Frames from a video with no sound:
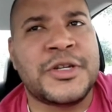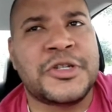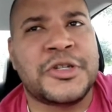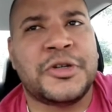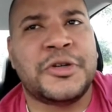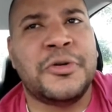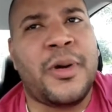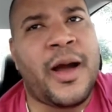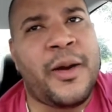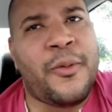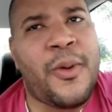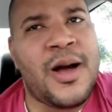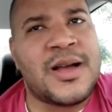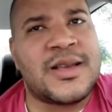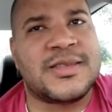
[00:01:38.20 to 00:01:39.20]

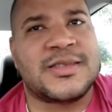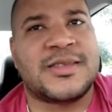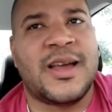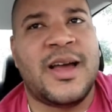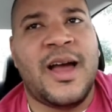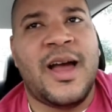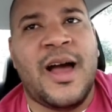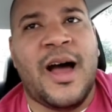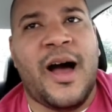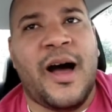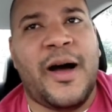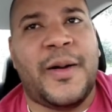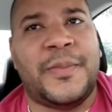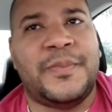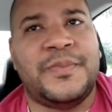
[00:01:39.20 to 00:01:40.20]
I ended up
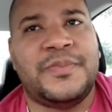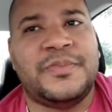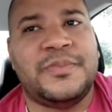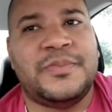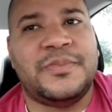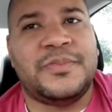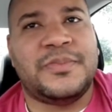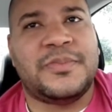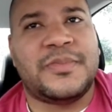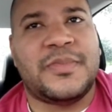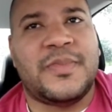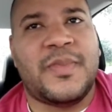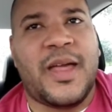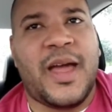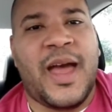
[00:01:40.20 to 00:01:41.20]
losing
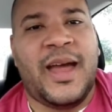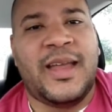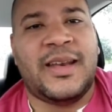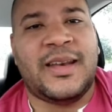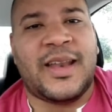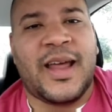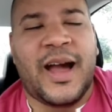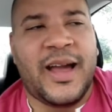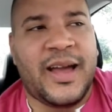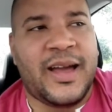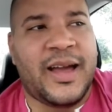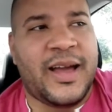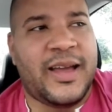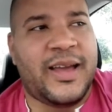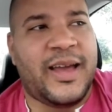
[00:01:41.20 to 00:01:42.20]
my first
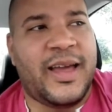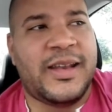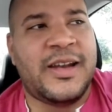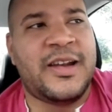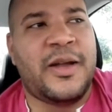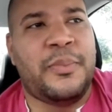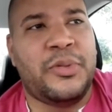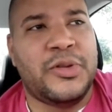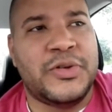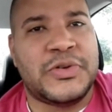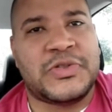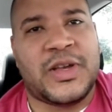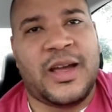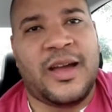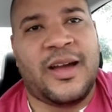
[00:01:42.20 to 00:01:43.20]
real boyfriend at that
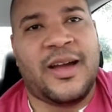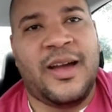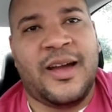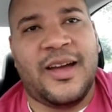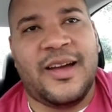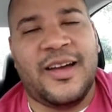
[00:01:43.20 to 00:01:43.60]
time,